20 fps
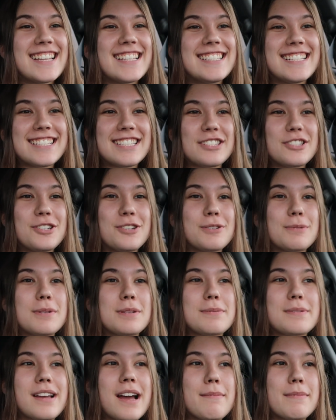season 2 is
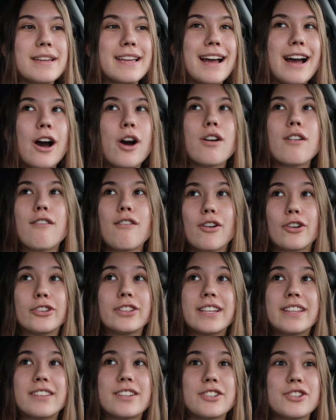supposed to be coming out
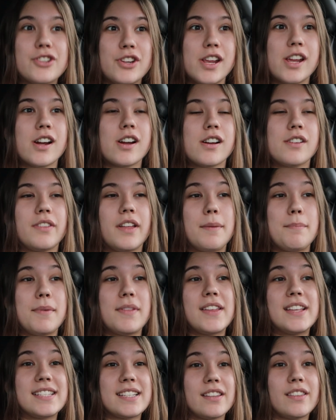early this year. I
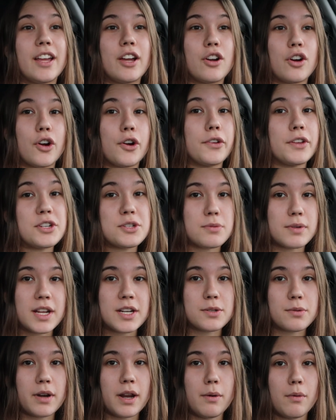mean, they said like early
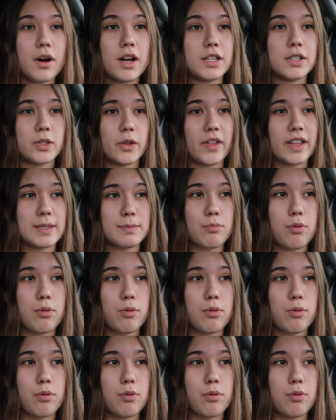2021, so that's